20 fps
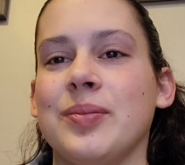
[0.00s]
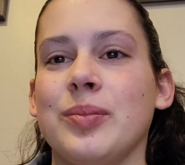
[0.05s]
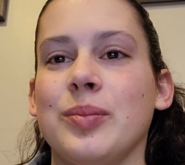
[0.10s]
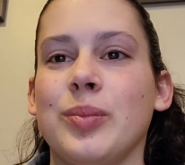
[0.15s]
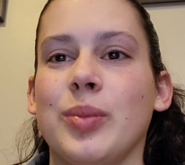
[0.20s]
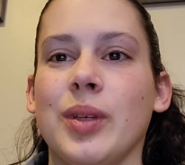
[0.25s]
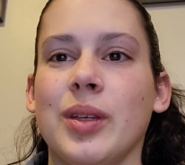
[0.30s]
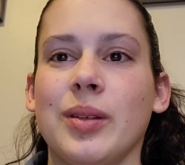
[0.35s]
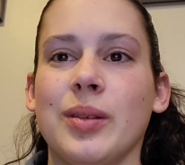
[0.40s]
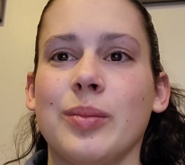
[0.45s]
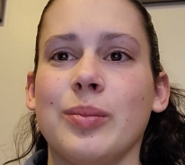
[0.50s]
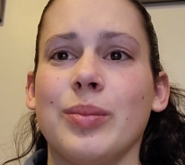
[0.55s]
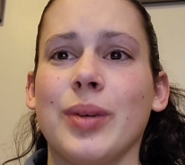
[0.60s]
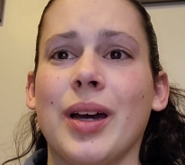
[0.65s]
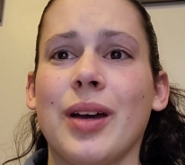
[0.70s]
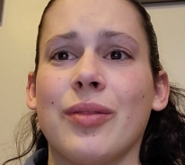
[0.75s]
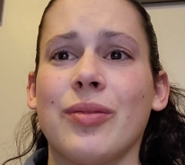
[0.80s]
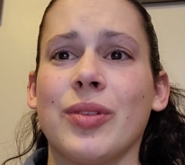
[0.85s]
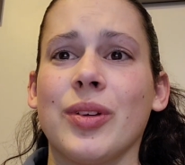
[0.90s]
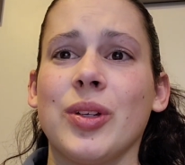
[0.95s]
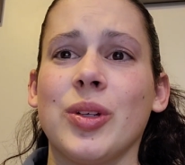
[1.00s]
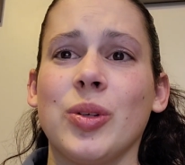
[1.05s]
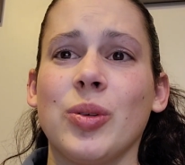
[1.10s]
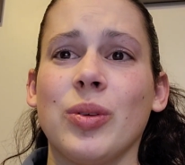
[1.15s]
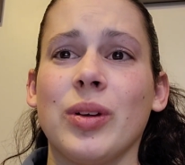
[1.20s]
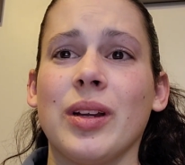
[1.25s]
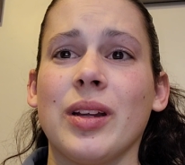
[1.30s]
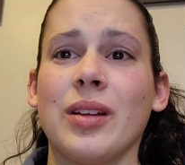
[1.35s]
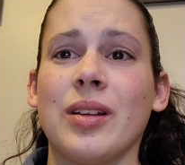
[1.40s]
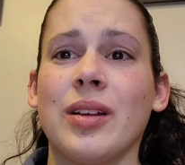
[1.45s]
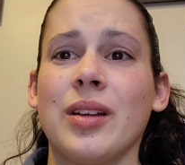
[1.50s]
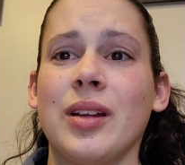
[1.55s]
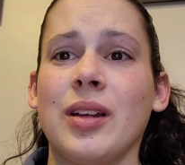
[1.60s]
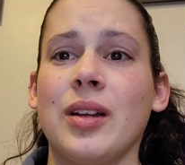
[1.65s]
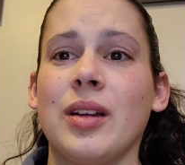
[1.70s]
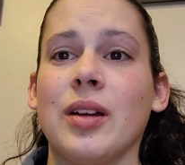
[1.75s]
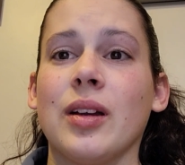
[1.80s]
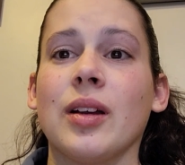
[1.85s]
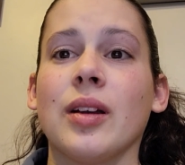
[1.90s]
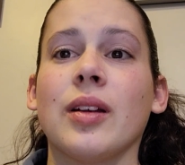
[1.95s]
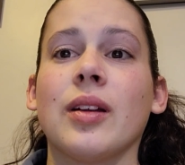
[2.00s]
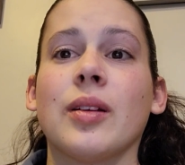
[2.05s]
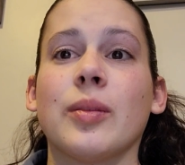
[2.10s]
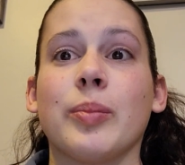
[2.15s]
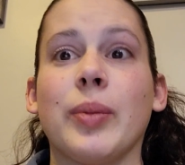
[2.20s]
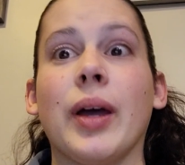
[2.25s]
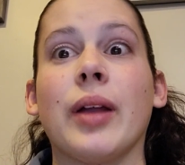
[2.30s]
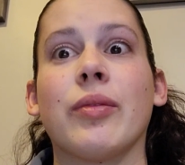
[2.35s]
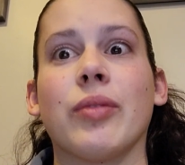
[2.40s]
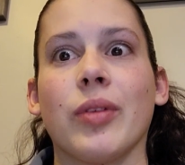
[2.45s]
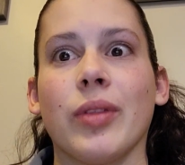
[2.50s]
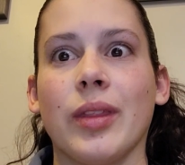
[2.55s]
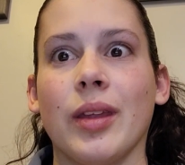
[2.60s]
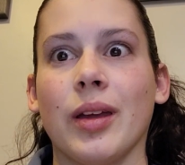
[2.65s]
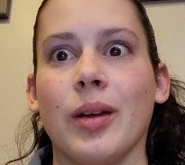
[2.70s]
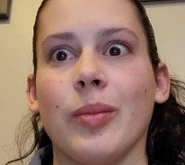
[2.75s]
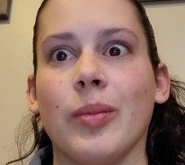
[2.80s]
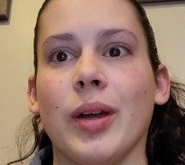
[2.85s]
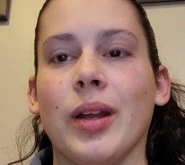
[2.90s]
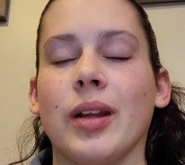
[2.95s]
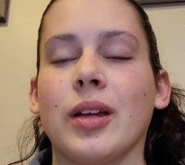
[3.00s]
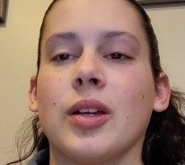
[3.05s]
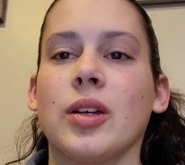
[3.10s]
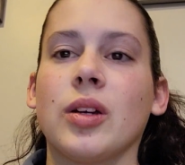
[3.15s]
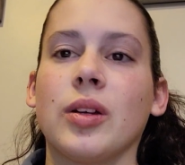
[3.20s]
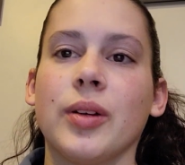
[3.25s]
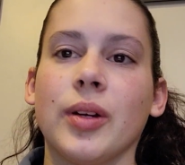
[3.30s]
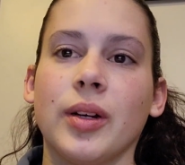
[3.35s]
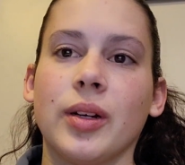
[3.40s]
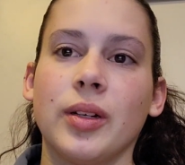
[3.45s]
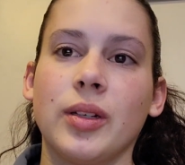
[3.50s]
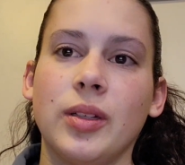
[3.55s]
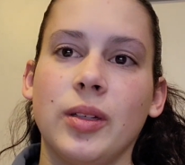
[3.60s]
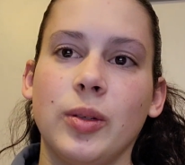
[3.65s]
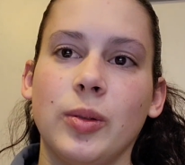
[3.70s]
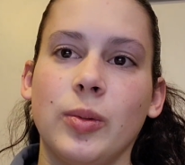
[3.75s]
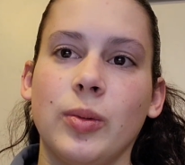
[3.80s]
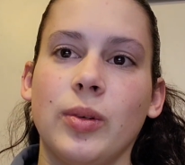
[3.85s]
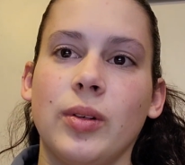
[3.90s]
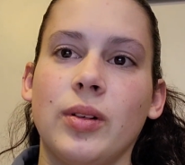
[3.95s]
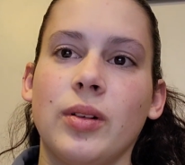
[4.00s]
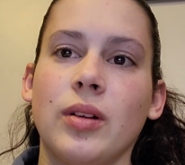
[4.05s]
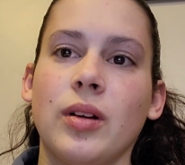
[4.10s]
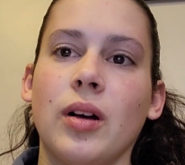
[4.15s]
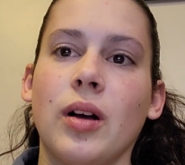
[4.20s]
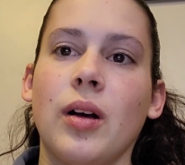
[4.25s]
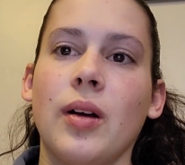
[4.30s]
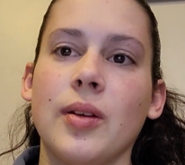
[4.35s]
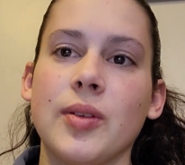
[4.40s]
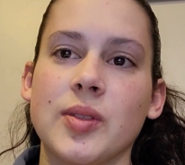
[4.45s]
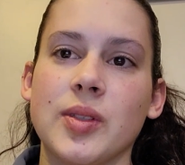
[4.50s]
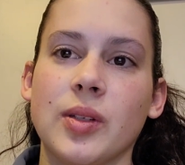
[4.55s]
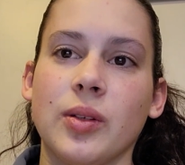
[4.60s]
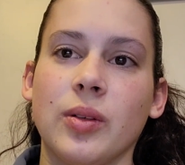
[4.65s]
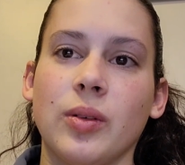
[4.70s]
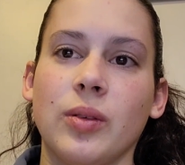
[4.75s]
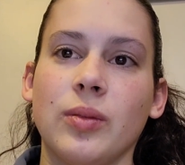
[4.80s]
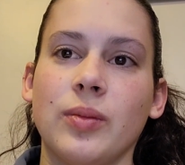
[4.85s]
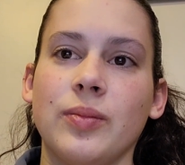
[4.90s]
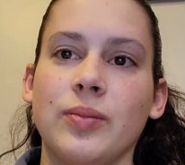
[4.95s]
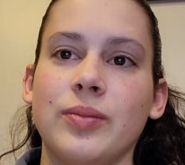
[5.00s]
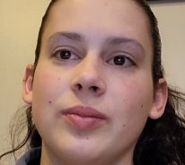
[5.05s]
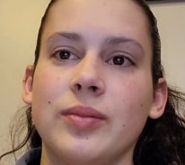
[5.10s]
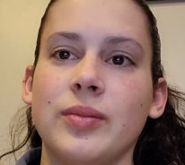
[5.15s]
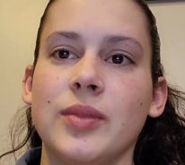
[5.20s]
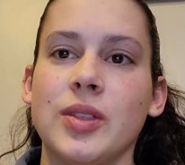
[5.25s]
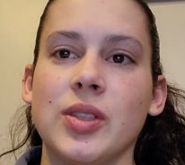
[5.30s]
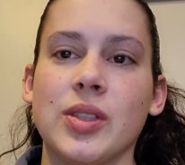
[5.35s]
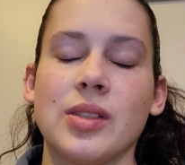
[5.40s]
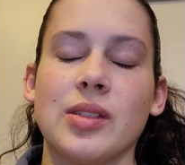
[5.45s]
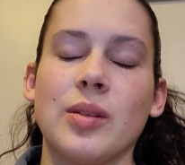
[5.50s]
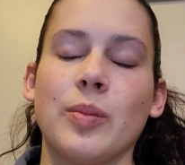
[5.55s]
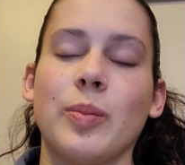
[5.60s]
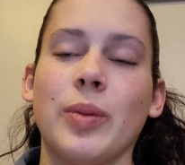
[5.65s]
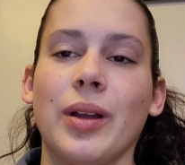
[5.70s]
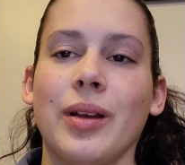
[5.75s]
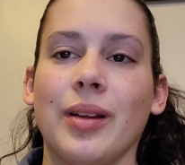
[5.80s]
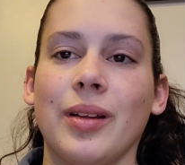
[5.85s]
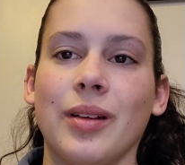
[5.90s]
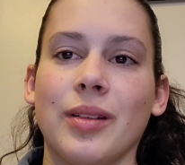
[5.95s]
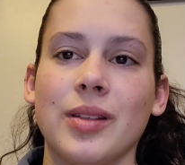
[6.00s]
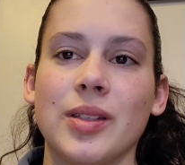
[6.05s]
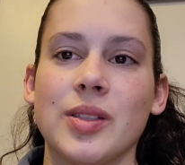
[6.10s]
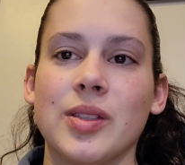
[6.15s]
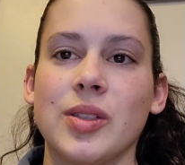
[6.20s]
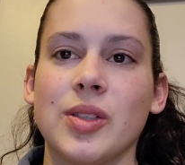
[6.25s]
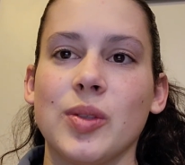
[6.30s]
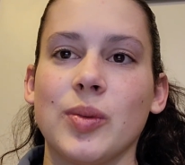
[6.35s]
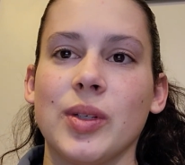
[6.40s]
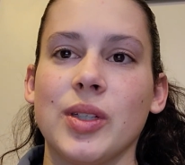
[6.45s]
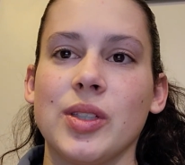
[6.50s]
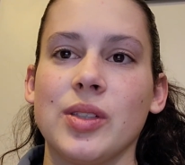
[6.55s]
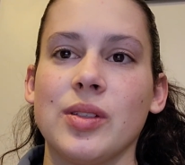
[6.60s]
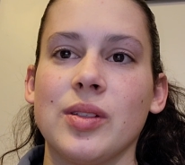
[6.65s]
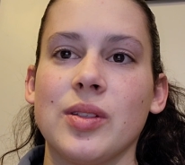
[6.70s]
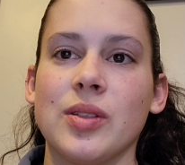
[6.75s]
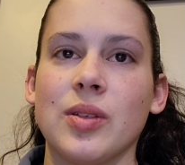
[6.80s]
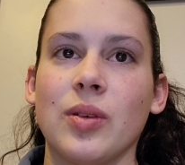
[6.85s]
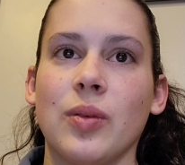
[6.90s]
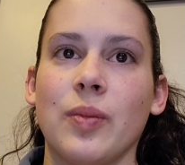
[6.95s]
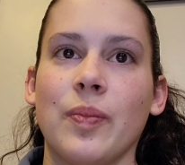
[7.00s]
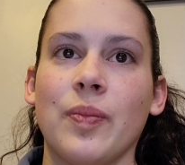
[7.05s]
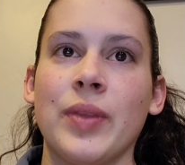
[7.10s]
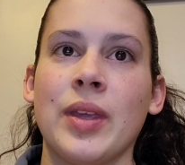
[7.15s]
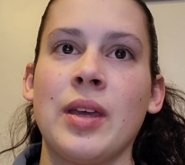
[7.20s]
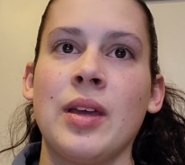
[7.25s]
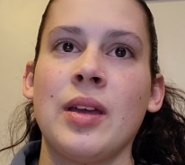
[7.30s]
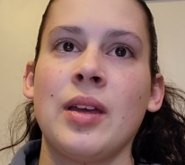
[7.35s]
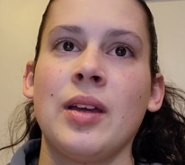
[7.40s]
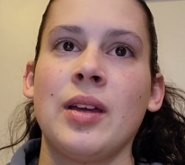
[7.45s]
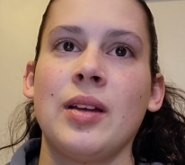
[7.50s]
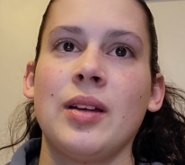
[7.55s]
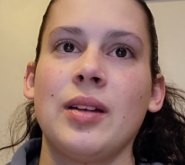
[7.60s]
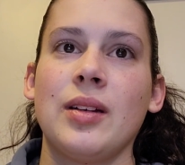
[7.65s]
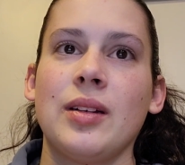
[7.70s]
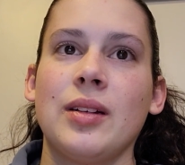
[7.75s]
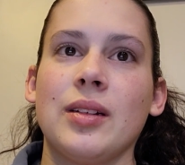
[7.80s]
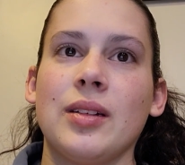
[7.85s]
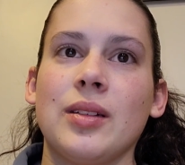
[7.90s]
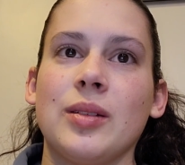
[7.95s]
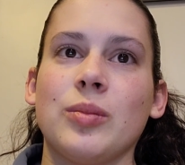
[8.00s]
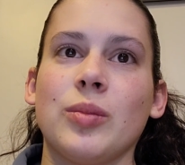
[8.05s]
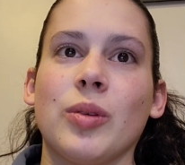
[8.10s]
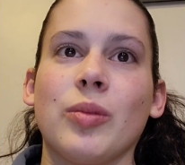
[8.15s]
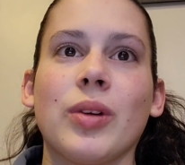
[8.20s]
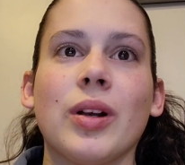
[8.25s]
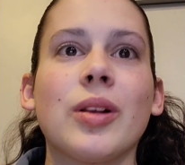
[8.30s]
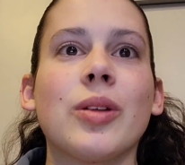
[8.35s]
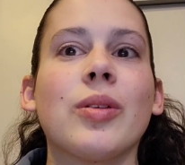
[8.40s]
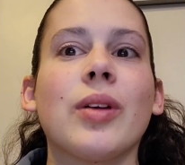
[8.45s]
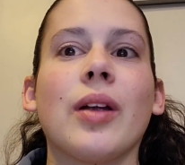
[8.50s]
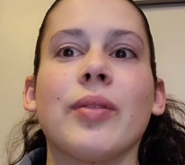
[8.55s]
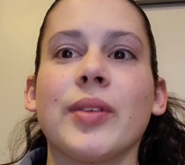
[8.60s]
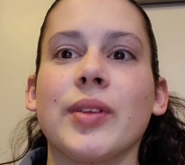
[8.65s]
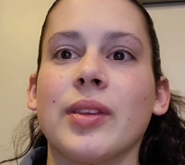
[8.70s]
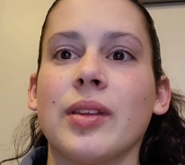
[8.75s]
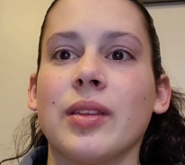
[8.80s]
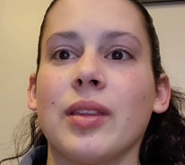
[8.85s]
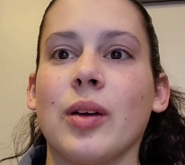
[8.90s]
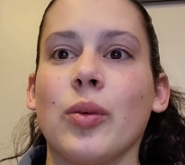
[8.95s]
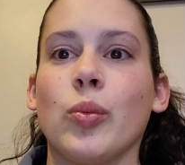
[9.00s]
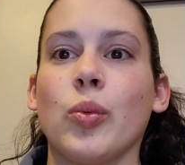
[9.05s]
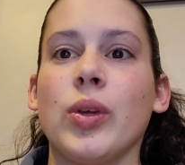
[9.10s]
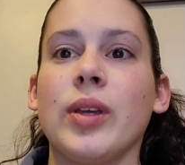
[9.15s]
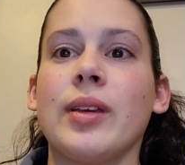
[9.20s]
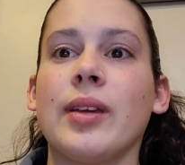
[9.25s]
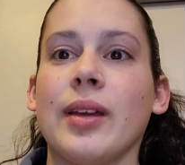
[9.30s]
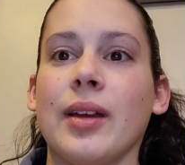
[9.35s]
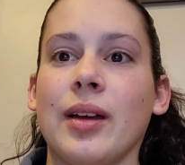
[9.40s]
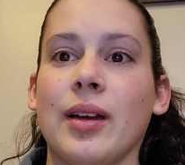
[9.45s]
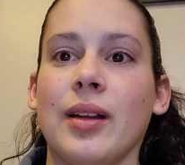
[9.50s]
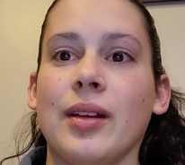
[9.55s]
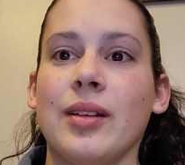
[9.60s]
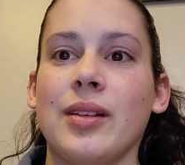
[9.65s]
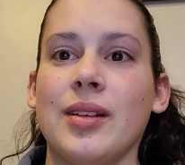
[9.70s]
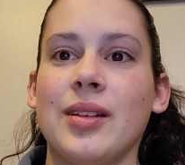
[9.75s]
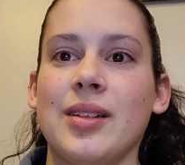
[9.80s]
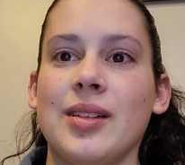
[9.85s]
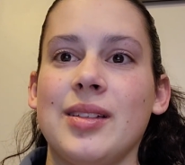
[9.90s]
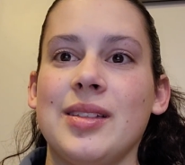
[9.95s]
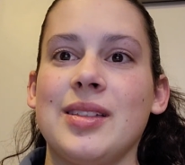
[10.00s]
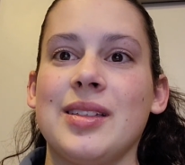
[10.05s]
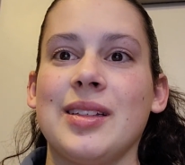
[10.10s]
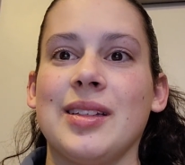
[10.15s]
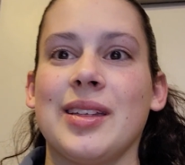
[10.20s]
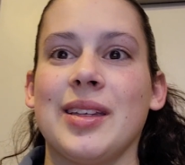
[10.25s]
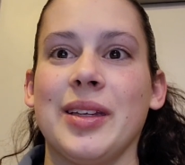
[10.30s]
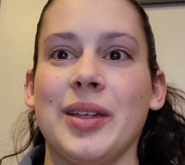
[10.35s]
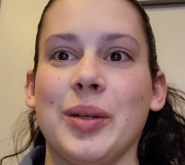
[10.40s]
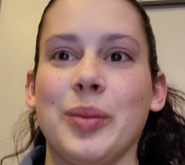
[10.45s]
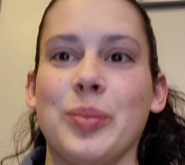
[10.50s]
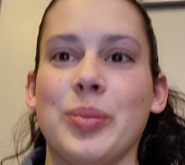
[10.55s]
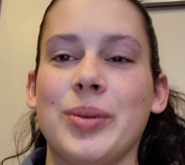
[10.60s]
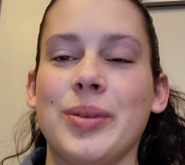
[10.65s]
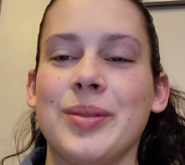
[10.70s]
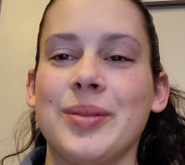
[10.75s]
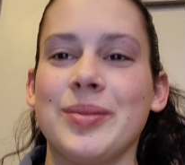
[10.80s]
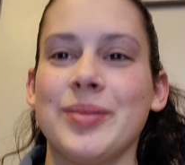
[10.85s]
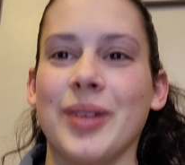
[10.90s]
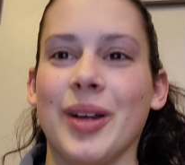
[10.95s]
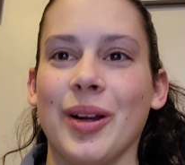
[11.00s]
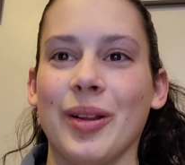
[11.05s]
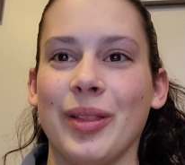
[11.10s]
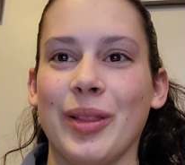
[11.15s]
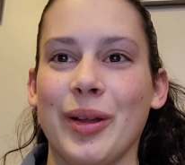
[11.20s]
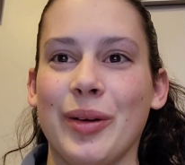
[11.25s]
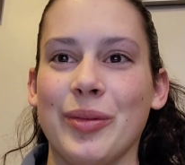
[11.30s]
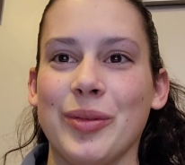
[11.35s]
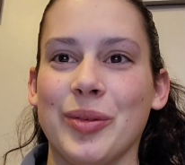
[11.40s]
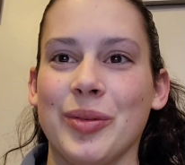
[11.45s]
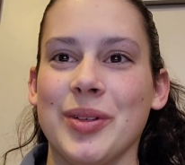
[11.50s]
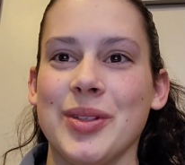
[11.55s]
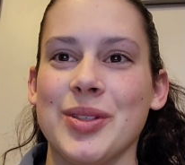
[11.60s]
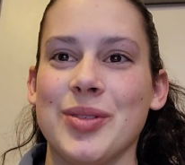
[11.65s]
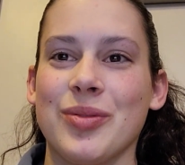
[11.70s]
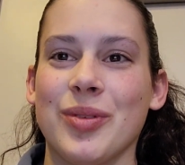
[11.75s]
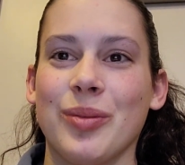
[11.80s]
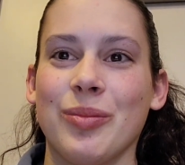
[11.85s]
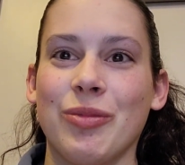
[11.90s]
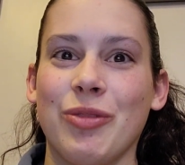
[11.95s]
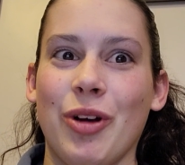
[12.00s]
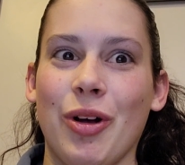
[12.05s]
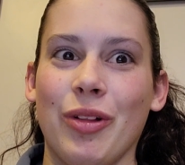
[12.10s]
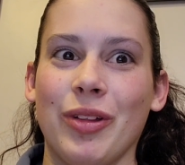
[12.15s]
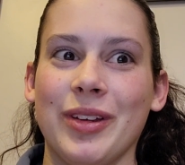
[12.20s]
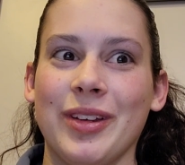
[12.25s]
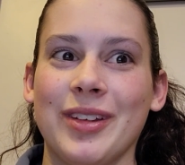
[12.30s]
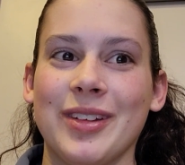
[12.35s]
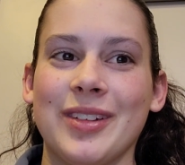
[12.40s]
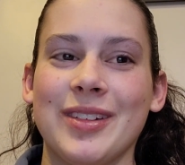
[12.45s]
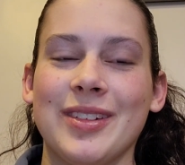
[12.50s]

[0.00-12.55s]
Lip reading: be bad for you or bad for them, and it could hurt you also, just depending on the situation. So we want to do everything that we can to keep our loved ones from falling.